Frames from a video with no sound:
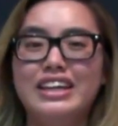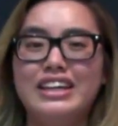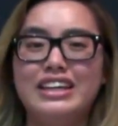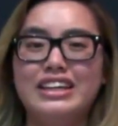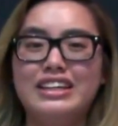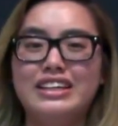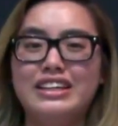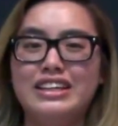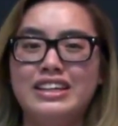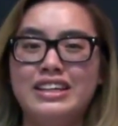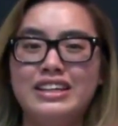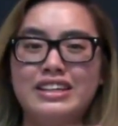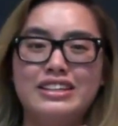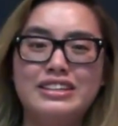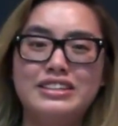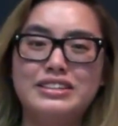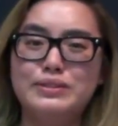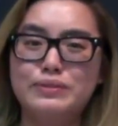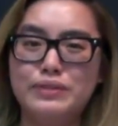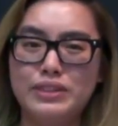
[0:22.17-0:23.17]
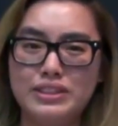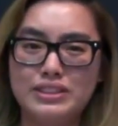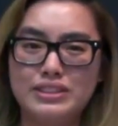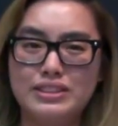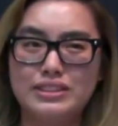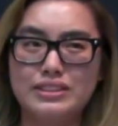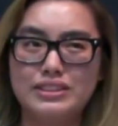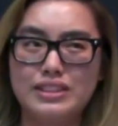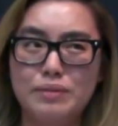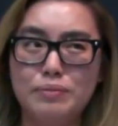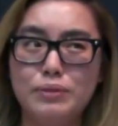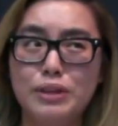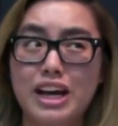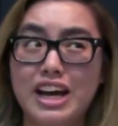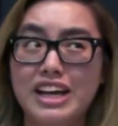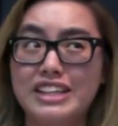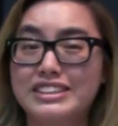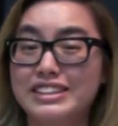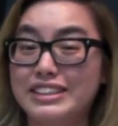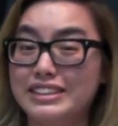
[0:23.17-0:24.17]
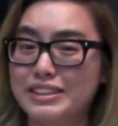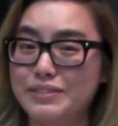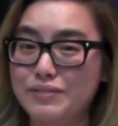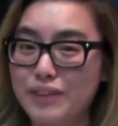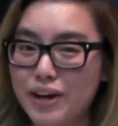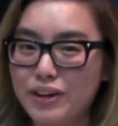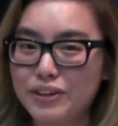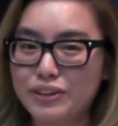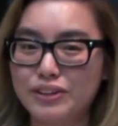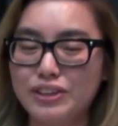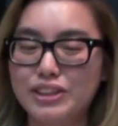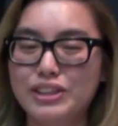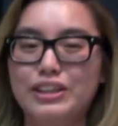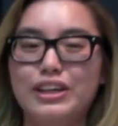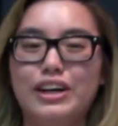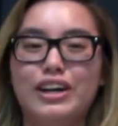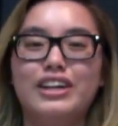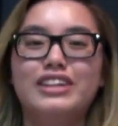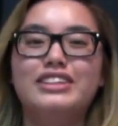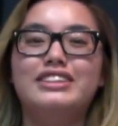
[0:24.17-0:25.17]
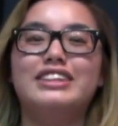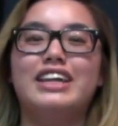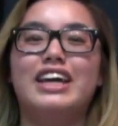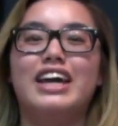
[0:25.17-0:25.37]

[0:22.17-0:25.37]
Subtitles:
Hint hint, this week's Tumblr ask is about Greek gods,